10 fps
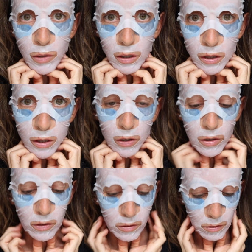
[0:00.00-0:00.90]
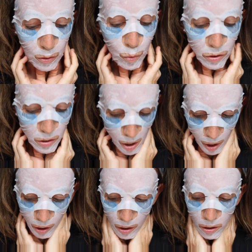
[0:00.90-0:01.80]
back here, and we'll
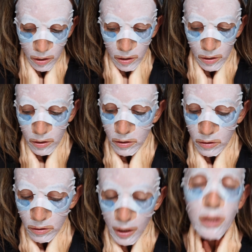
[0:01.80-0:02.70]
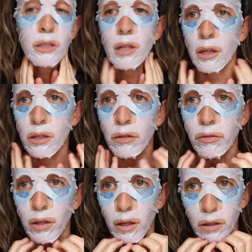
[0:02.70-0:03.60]
talk
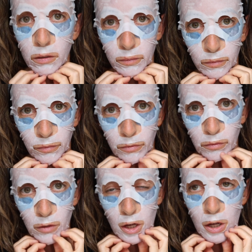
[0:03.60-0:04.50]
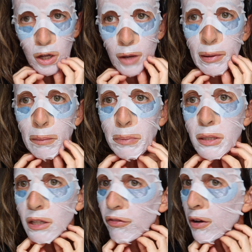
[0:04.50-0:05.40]
extensively about
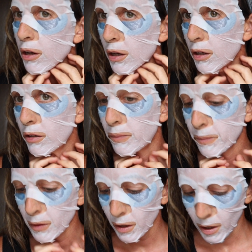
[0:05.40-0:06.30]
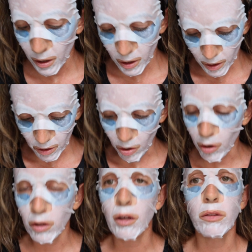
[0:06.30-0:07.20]
Pacifica and
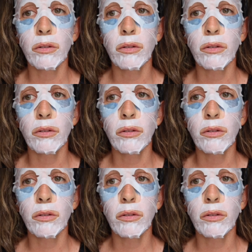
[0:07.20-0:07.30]
all other